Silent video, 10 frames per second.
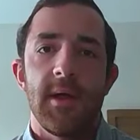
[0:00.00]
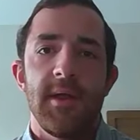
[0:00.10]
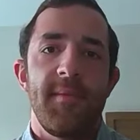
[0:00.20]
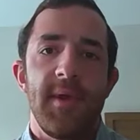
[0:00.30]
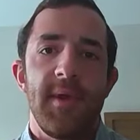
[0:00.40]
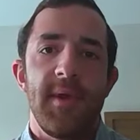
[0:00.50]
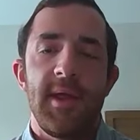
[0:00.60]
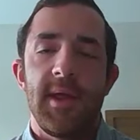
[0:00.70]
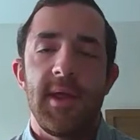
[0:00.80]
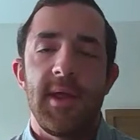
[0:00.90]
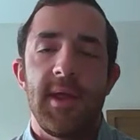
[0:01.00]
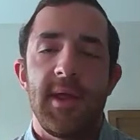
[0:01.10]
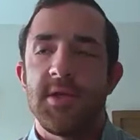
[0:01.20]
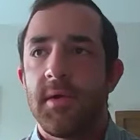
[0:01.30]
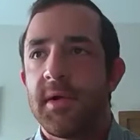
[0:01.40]
the company and the
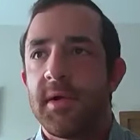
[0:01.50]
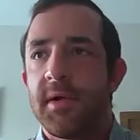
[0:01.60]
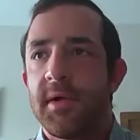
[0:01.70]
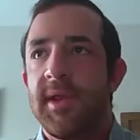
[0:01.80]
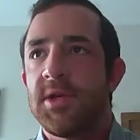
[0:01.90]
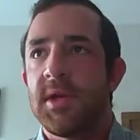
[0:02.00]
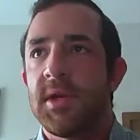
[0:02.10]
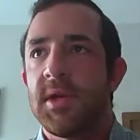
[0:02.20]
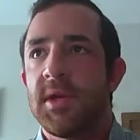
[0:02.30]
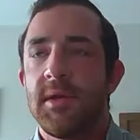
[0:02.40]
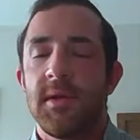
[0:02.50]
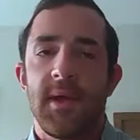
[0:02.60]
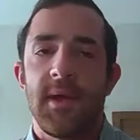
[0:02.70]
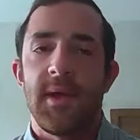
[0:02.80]
shareholders, and the agent,